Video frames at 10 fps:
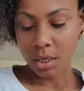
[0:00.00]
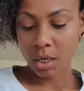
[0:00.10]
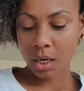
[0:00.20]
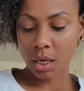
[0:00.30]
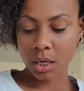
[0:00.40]

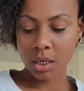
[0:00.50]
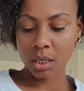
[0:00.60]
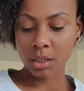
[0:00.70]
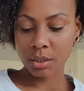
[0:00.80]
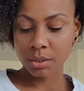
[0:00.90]

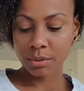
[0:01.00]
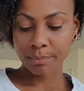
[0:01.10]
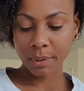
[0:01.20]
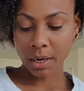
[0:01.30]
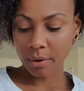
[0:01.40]
and
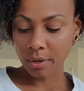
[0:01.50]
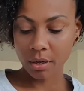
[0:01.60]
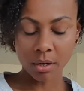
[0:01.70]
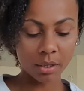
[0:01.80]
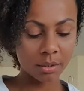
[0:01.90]
carrying
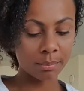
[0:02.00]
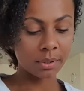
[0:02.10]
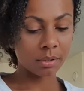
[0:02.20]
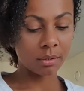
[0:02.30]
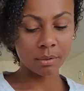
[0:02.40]
on
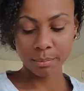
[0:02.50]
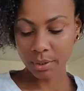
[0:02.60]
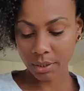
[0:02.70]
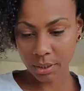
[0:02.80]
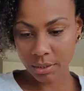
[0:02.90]
the
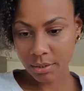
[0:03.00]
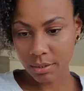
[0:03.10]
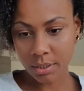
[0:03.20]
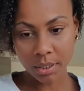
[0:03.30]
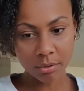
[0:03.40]

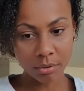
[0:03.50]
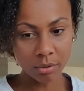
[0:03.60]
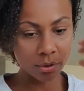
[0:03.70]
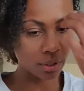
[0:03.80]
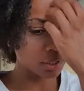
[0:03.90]
burdens and
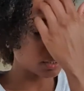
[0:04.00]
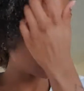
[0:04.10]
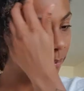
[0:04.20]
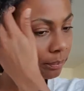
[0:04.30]
all the